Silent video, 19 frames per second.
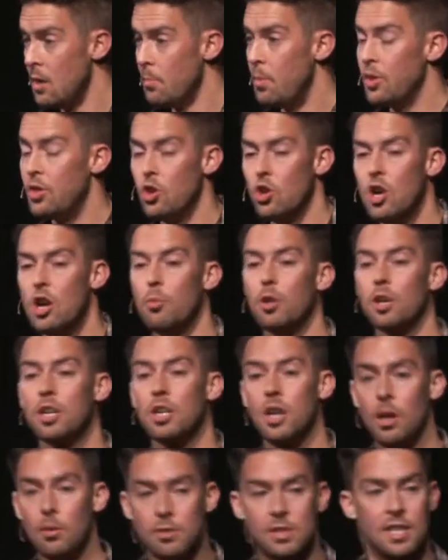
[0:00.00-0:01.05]
But they're able to
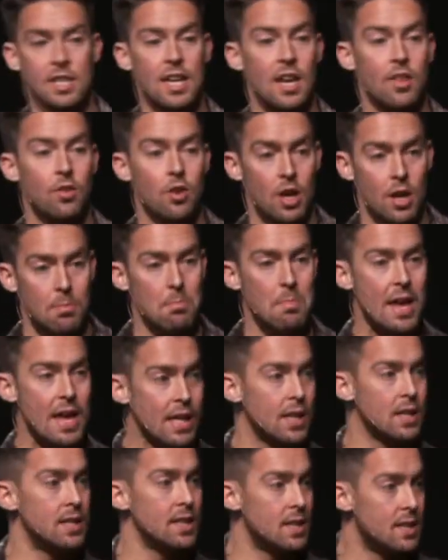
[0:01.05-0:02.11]
come together and
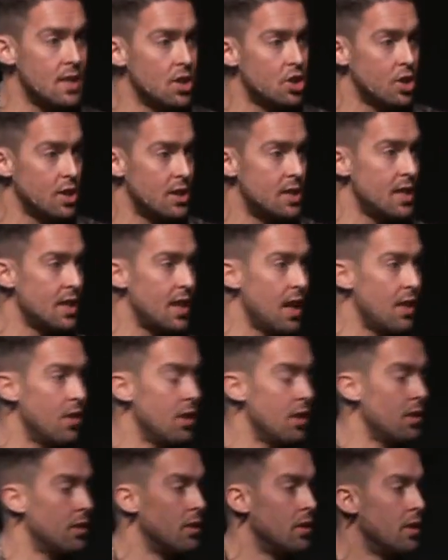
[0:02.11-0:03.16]
make a decision
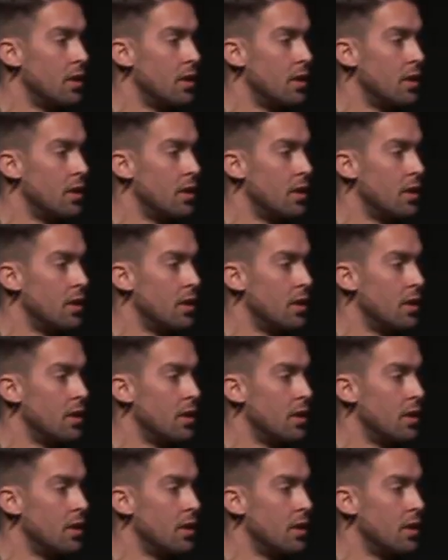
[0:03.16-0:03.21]
together.